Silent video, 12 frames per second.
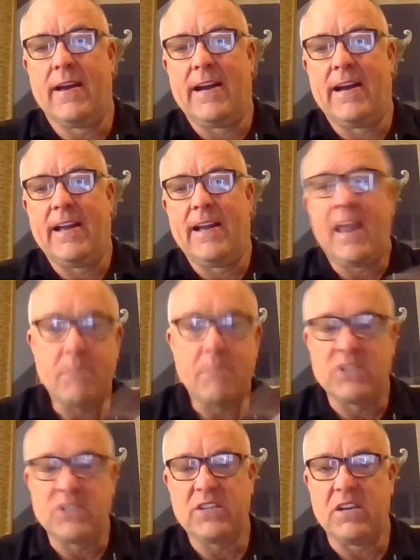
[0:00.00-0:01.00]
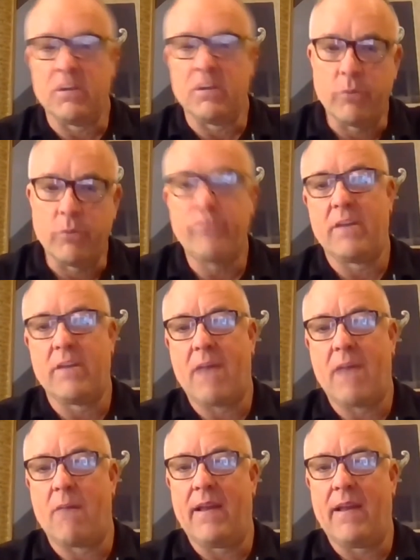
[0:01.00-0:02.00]
NBC did a movie
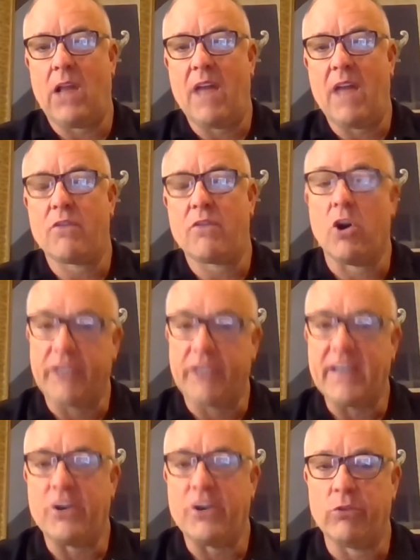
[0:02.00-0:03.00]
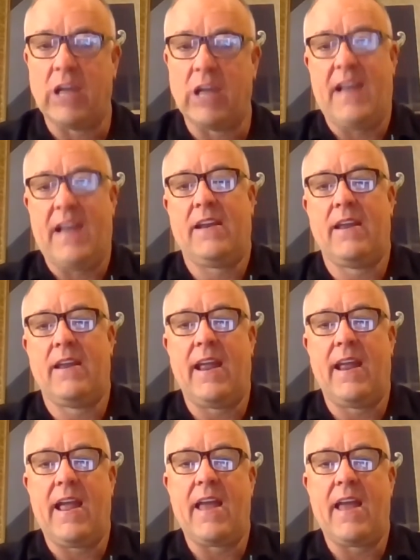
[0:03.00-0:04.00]
about my life called In a New Light.
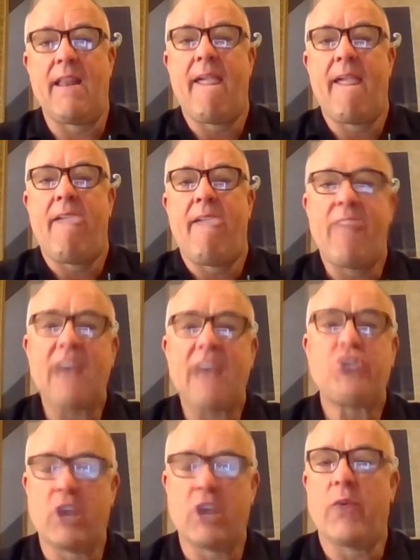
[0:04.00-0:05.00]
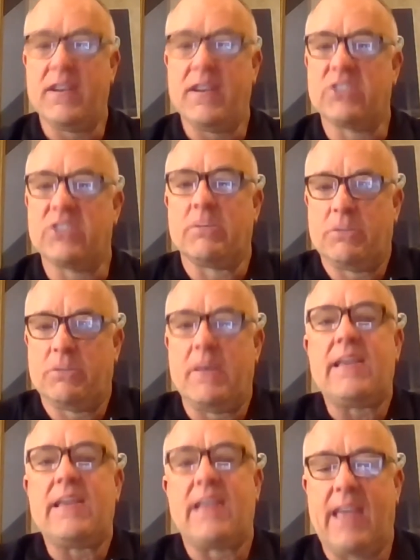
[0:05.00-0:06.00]
And that generated some
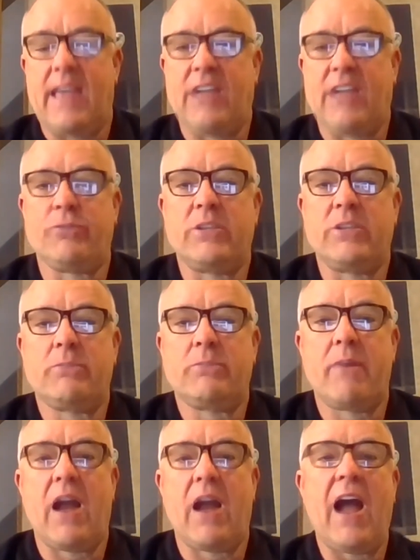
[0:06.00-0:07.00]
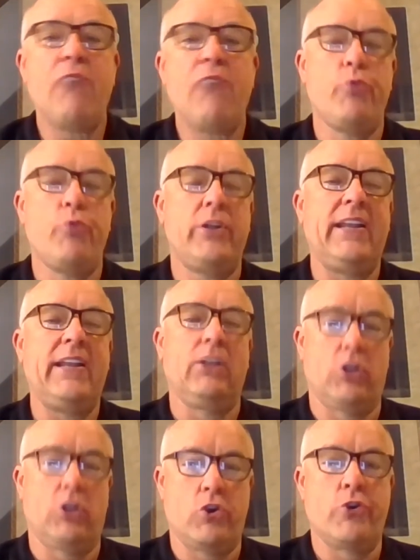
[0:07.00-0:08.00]
speaking engagements. But I really
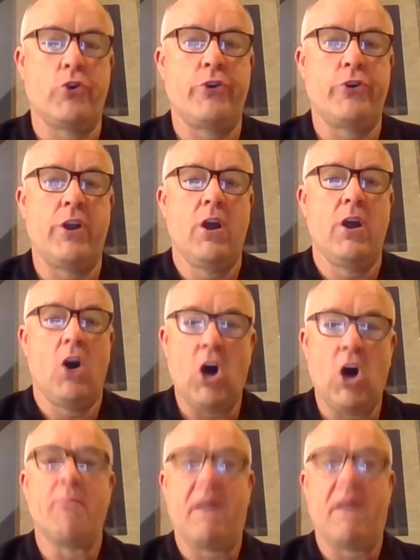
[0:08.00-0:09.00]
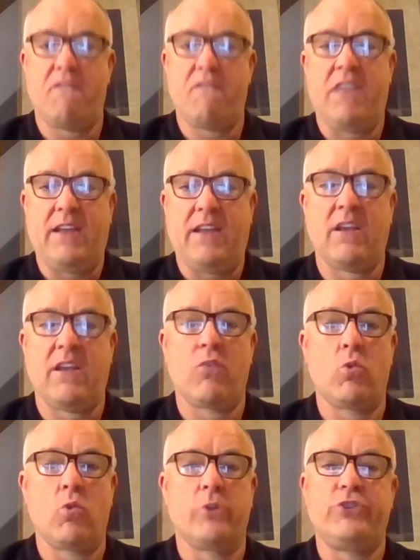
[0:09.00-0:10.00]
learned on my feet. In other
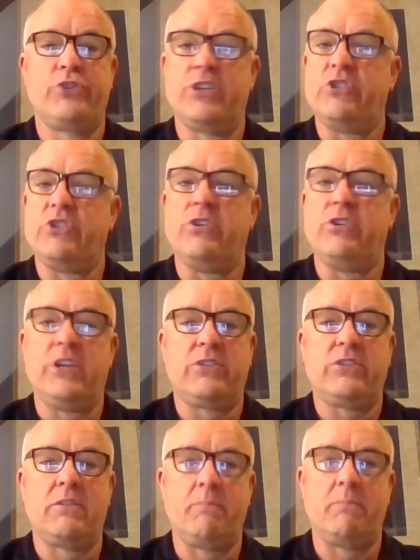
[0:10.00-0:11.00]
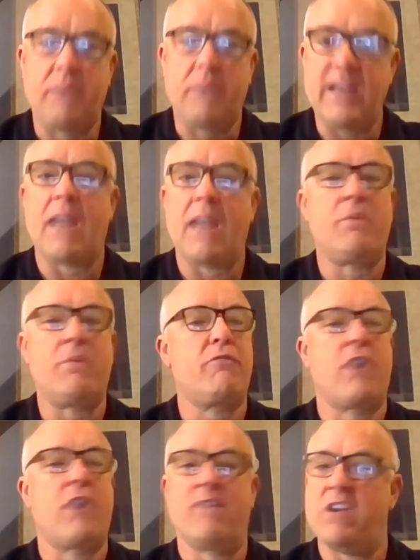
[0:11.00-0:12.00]
words, just being up in
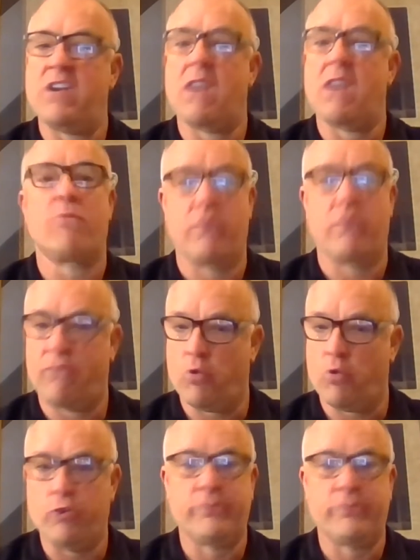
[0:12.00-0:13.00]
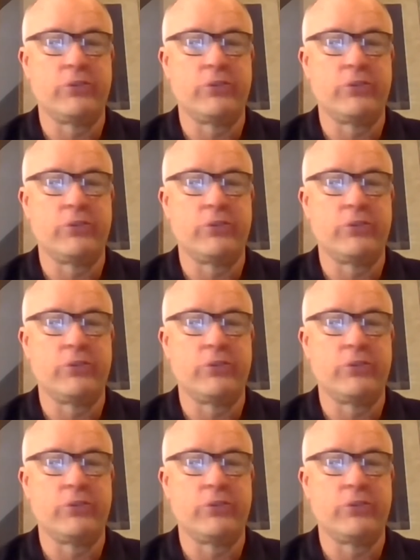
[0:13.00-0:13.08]
front of a number of groups